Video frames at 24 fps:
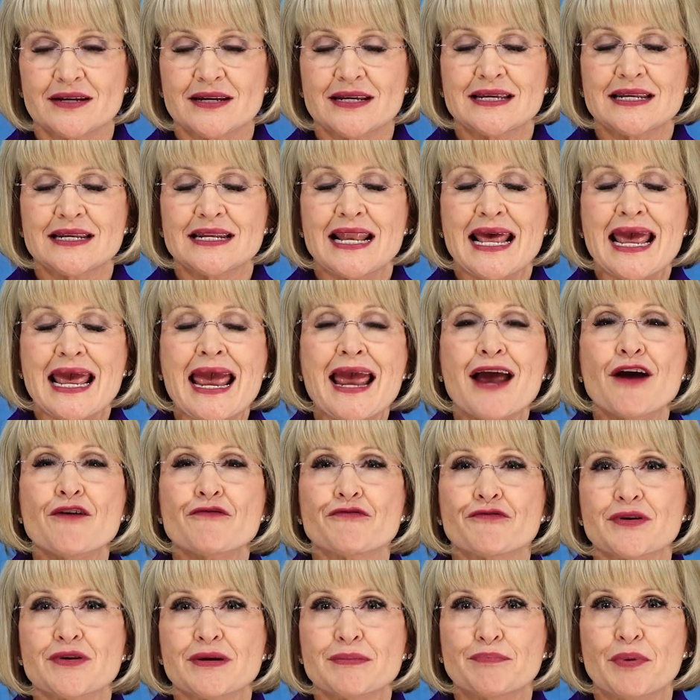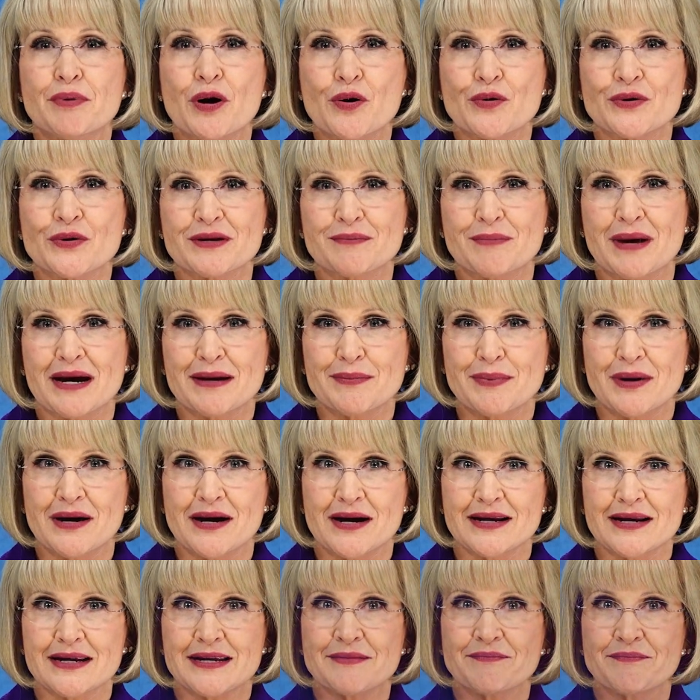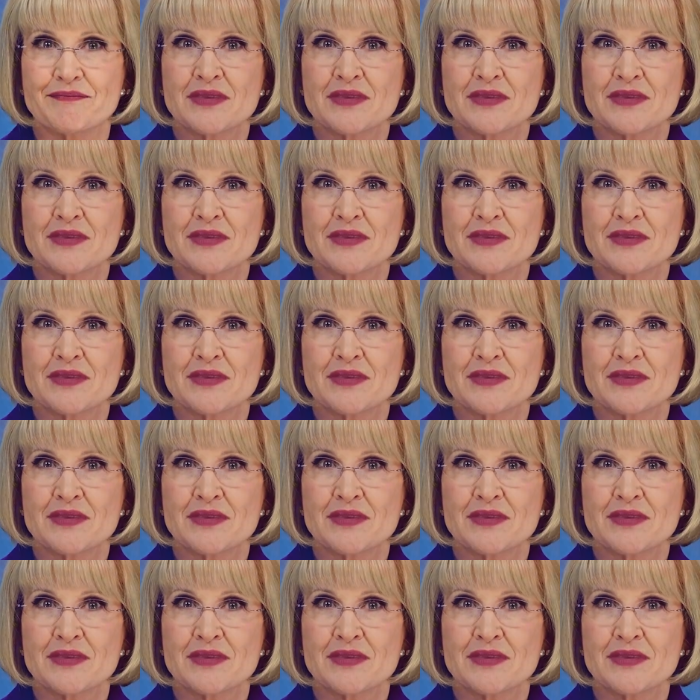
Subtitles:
in every bone in my body.